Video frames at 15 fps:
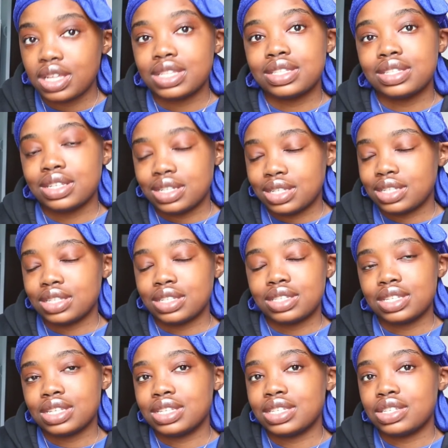
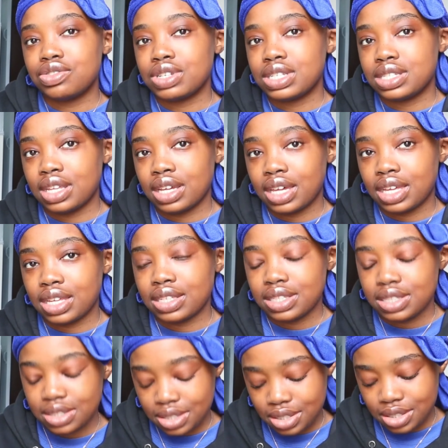It's a distressor,
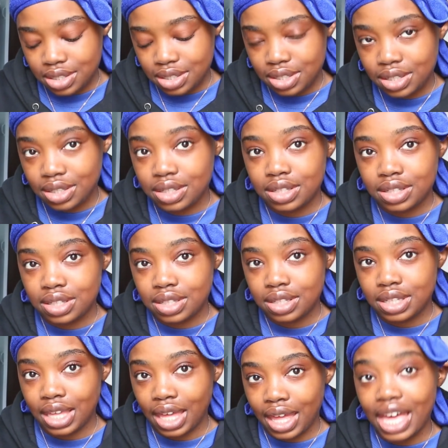
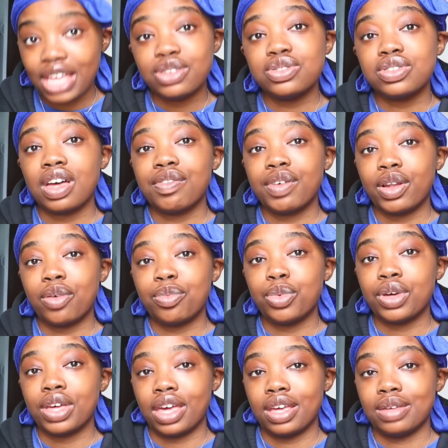guys. Yeah, I used to have a lot
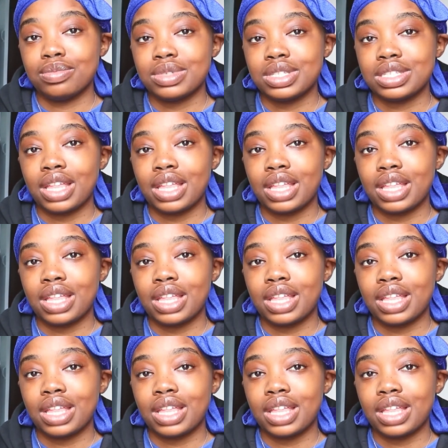more games.